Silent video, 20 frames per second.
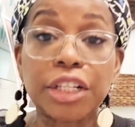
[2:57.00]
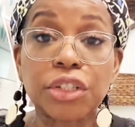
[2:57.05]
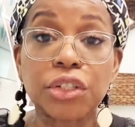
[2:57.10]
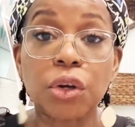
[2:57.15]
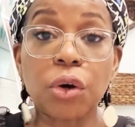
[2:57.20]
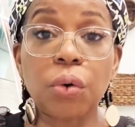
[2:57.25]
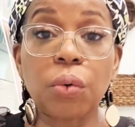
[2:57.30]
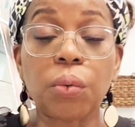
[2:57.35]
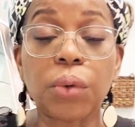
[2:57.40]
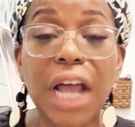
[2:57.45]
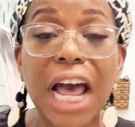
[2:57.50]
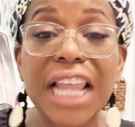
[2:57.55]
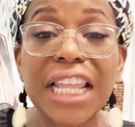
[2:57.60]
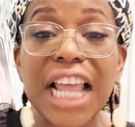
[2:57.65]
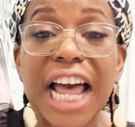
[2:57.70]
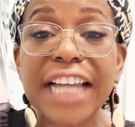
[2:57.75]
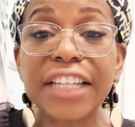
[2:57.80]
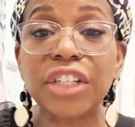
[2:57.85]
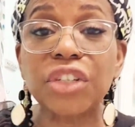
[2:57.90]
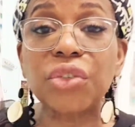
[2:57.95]
so what I
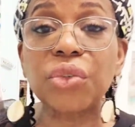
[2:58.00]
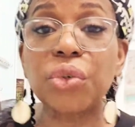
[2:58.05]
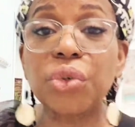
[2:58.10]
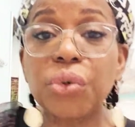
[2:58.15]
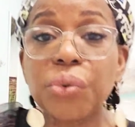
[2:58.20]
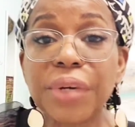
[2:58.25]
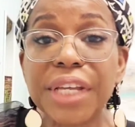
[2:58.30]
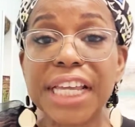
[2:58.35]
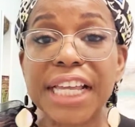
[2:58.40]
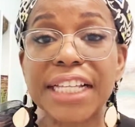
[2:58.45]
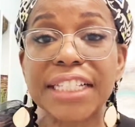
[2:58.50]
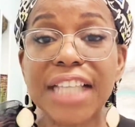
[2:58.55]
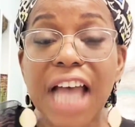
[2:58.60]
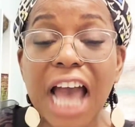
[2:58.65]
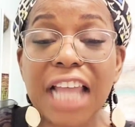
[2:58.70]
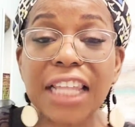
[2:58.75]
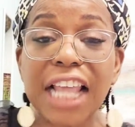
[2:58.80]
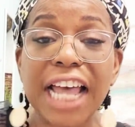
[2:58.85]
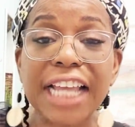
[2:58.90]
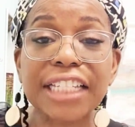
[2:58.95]
like to do, Queens,
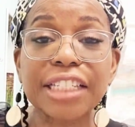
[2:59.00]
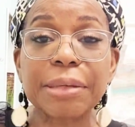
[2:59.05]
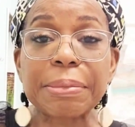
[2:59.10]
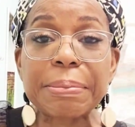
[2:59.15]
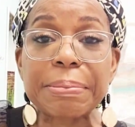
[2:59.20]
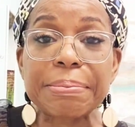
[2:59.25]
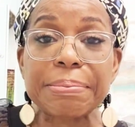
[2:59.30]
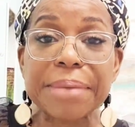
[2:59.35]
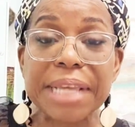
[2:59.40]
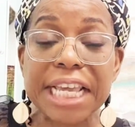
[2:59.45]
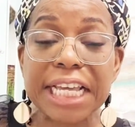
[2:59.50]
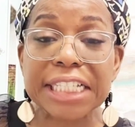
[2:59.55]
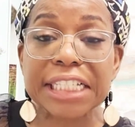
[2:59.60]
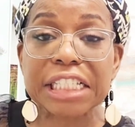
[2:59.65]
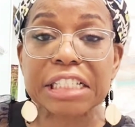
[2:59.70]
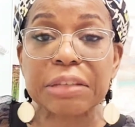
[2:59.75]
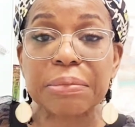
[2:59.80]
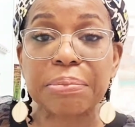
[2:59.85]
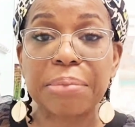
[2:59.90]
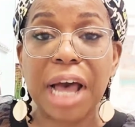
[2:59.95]
I like to
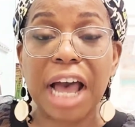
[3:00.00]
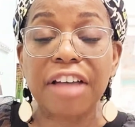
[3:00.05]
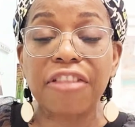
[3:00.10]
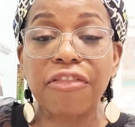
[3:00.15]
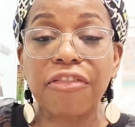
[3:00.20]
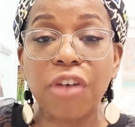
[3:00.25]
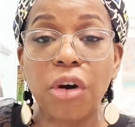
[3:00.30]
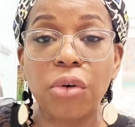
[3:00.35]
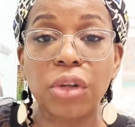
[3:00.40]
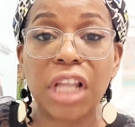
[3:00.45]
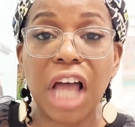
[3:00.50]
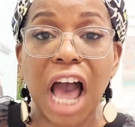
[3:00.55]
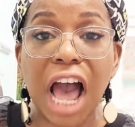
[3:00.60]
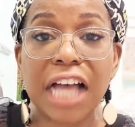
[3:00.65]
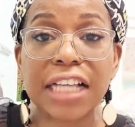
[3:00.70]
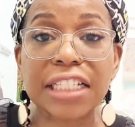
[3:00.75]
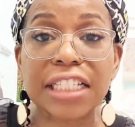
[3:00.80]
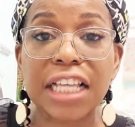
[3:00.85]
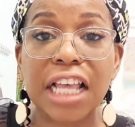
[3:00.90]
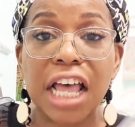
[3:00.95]
mix my faux
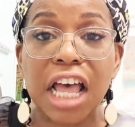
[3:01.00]
locks.